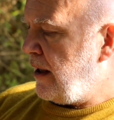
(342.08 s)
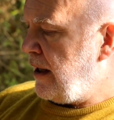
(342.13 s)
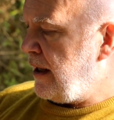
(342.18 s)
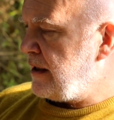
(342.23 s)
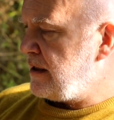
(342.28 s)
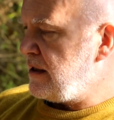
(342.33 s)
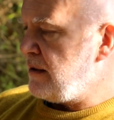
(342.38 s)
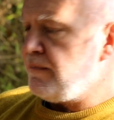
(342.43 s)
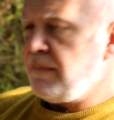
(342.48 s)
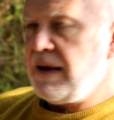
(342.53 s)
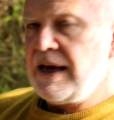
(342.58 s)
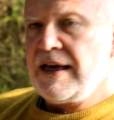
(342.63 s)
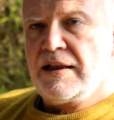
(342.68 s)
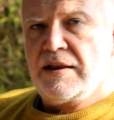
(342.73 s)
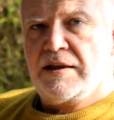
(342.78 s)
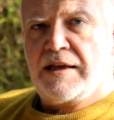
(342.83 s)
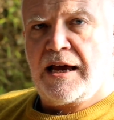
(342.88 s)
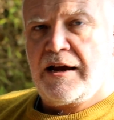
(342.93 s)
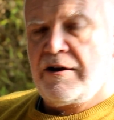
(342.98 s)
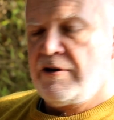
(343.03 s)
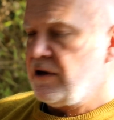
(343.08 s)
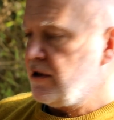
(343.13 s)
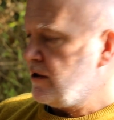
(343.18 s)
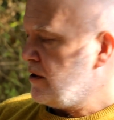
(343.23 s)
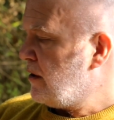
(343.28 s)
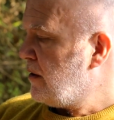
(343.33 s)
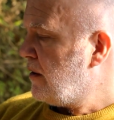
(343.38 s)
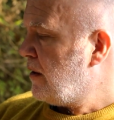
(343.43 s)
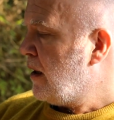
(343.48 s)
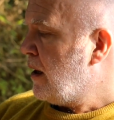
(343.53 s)
it's a male
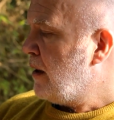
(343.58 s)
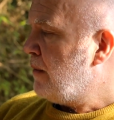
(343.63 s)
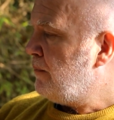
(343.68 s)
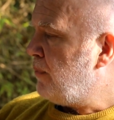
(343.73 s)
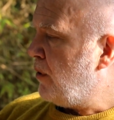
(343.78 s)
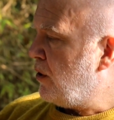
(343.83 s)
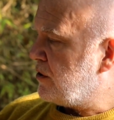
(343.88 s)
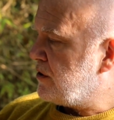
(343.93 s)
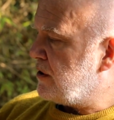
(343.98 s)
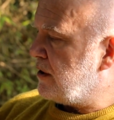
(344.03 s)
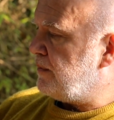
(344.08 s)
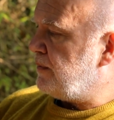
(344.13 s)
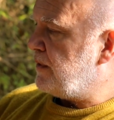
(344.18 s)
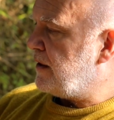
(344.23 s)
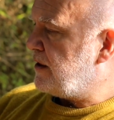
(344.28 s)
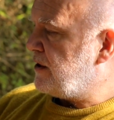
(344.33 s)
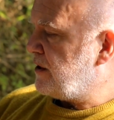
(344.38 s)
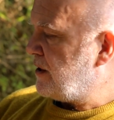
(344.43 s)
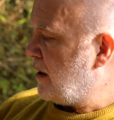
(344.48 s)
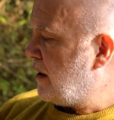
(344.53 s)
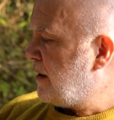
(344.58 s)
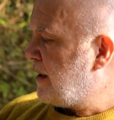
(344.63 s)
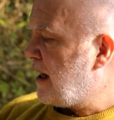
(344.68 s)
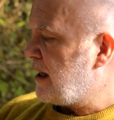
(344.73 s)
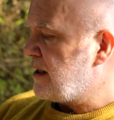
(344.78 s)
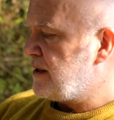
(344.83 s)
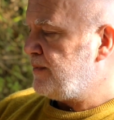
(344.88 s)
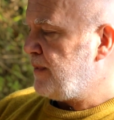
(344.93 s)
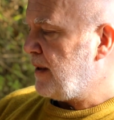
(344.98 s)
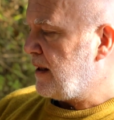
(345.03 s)
character, possibly an
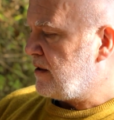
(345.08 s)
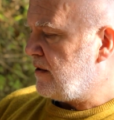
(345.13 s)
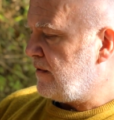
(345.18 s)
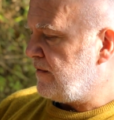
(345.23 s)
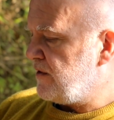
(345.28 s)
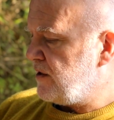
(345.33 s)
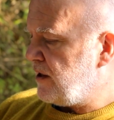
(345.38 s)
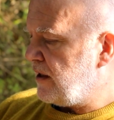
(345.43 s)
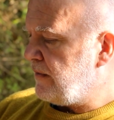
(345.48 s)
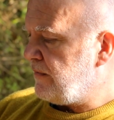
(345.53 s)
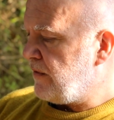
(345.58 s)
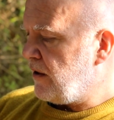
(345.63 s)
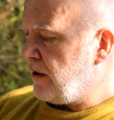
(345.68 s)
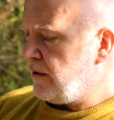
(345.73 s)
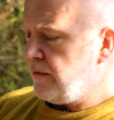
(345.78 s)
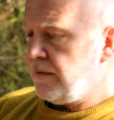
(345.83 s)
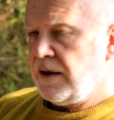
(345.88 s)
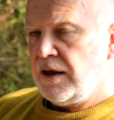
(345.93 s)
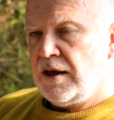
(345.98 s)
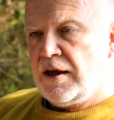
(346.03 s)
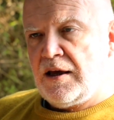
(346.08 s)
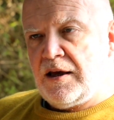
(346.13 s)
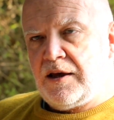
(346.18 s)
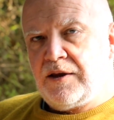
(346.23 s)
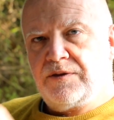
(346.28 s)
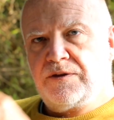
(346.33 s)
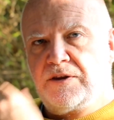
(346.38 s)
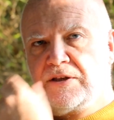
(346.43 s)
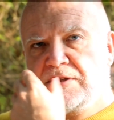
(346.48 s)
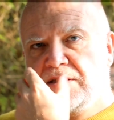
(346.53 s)
aspect of Shiva.
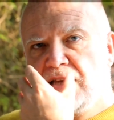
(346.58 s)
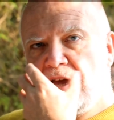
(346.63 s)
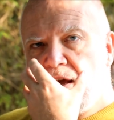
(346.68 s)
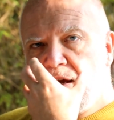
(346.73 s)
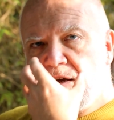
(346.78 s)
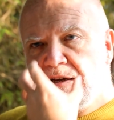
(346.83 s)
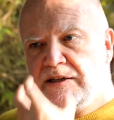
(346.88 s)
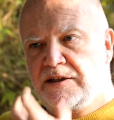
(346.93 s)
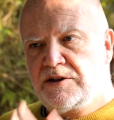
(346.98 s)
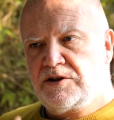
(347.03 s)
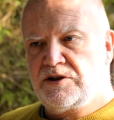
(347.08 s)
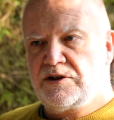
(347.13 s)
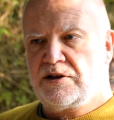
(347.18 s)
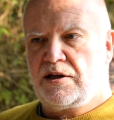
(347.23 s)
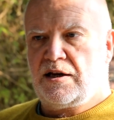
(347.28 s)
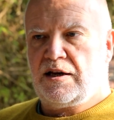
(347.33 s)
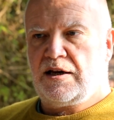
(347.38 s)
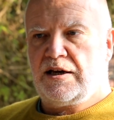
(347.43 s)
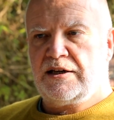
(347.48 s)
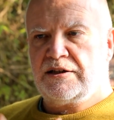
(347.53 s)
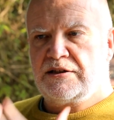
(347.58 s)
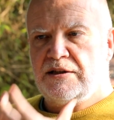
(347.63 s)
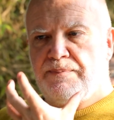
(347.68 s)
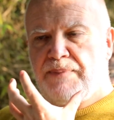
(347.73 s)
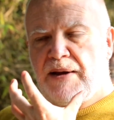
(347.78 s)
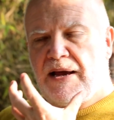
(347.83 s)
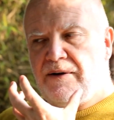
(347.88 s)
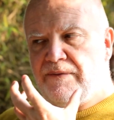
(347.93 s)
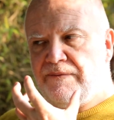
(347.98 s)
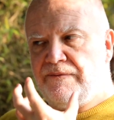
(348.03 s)
The tongue is, is
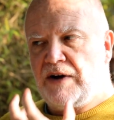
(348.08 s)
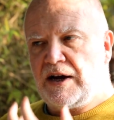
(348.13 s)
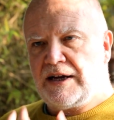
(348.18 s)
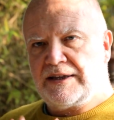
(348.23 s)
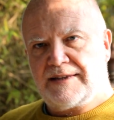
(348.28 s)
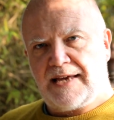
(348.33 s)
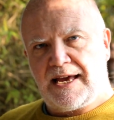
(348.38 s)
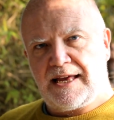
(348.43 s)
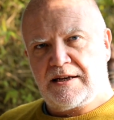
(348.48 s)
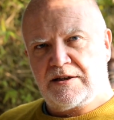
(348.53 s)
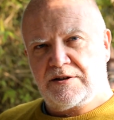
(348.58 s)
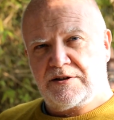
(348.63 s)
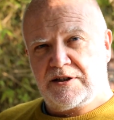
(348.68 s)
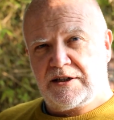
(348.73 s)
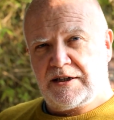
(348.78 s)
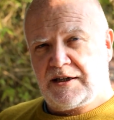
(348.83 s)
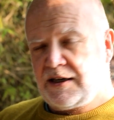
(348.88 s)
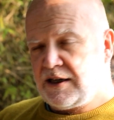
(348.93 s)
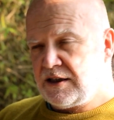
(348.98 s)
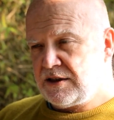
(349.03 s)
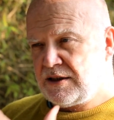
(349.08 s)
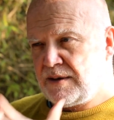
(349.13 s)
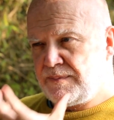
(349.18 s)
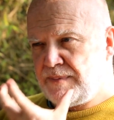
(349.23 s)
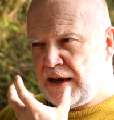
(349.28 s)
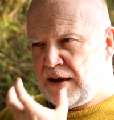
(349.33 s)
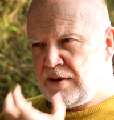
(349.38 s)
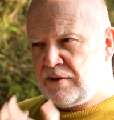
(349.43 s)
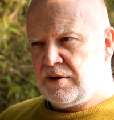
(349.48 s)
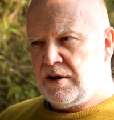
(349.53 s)
about vitality, it's
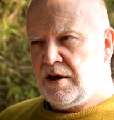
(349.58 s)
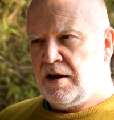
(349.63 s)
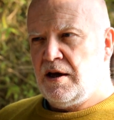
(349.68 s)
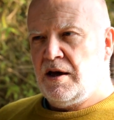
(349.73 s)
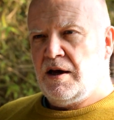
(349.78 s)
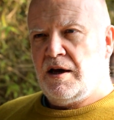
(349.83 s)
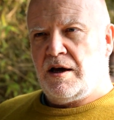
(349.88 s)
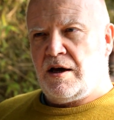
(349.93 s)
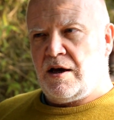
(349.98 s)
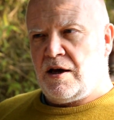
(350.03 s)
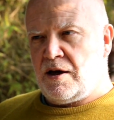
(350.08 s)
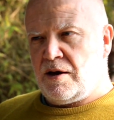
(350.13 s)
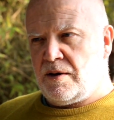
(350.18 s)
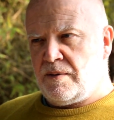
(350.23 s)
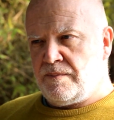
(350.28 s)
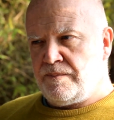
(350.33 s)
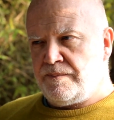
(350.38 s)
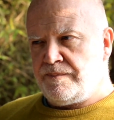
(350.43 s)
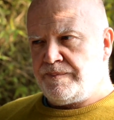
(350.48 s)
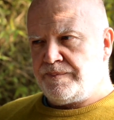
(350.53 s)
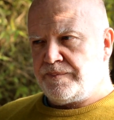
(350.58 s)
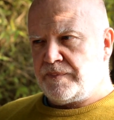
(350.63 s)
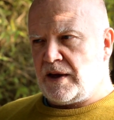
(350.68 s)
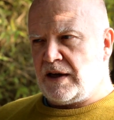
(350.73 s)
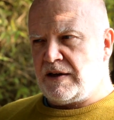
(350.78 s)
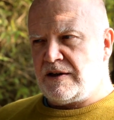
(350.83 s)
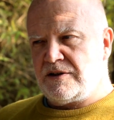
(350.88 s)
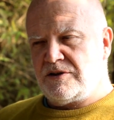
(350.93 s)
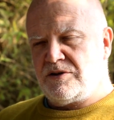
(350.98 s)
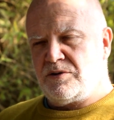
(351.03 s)
about um,
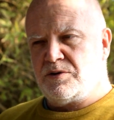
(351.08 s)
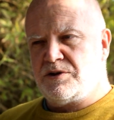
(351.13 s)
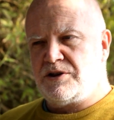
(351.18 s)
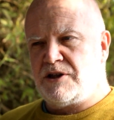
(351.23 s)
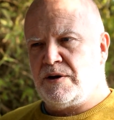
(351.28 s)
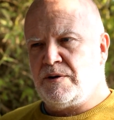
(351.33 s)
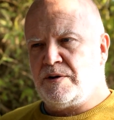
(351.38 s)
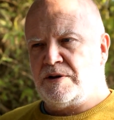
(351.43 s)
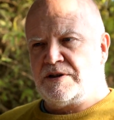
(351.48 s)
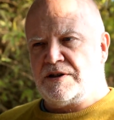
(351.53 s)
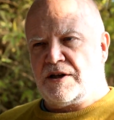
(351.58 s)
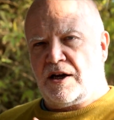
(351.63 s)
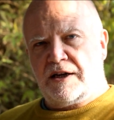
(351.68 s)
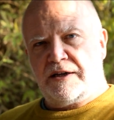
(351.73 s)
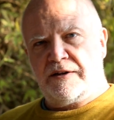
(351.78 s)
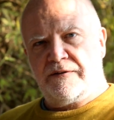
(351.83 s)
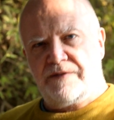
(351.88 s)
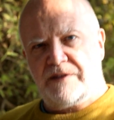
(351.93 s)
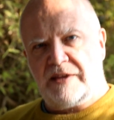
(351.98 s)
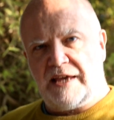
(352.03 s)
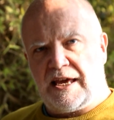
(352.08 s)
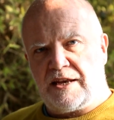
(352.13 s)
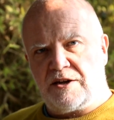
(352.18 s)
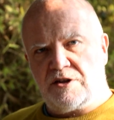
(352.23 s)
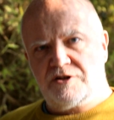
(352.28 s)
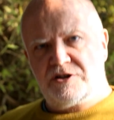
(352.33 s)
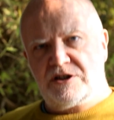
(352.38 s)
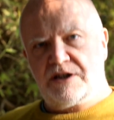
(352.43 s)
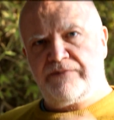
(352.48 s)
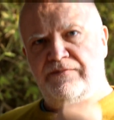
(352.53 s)
and it's also a sign of the
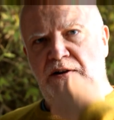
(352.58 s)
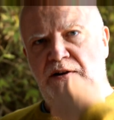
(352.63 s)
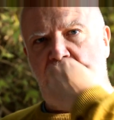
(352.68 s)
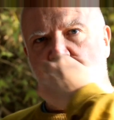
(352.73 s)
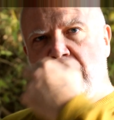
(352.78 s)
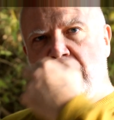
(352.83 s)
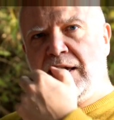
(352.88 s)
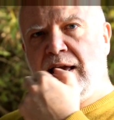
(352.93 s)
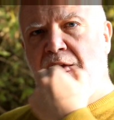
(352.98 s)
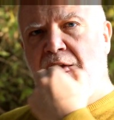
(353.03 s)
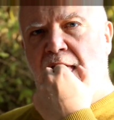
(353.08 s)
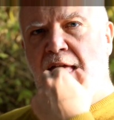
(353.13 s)
energy flowing